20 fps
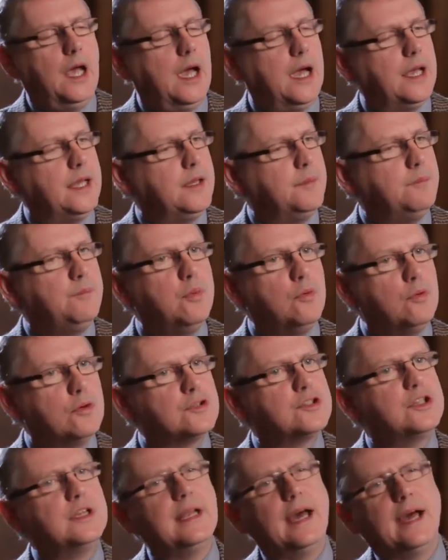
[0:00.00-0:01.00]
And the
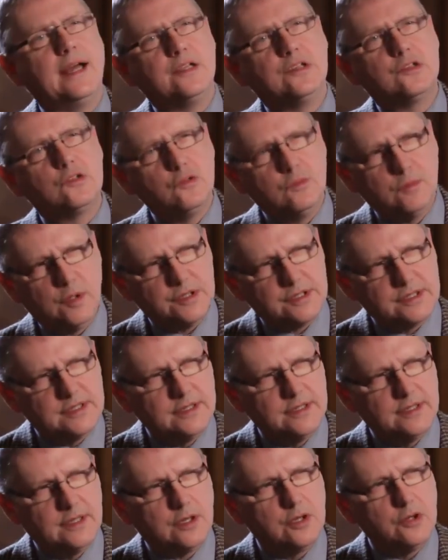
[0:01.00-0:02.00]
Boers can add so much
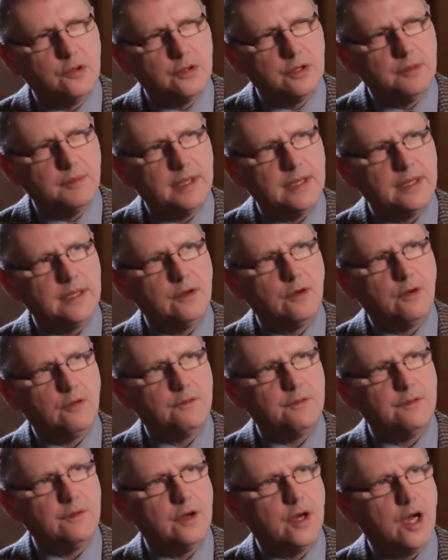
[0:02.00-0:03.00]
to the economy
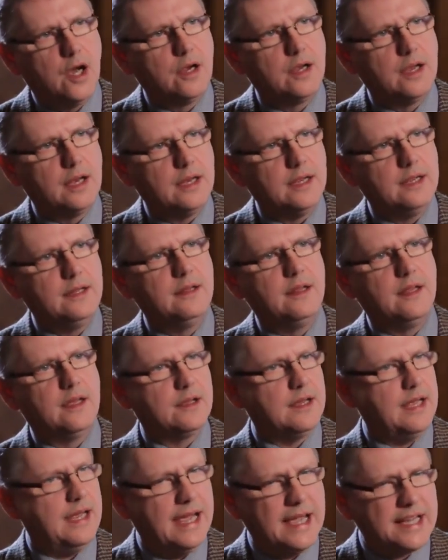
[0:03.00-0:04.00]
of Hungary.
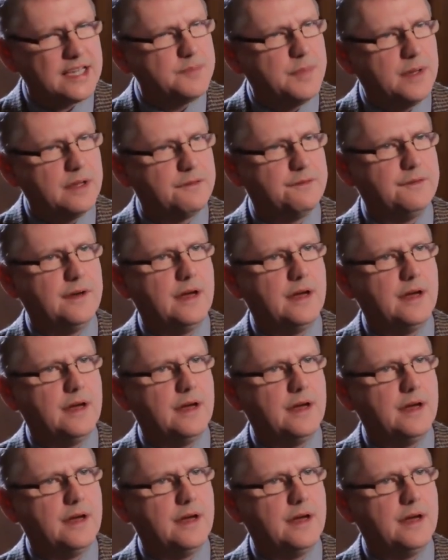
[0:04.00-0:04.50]
They're expert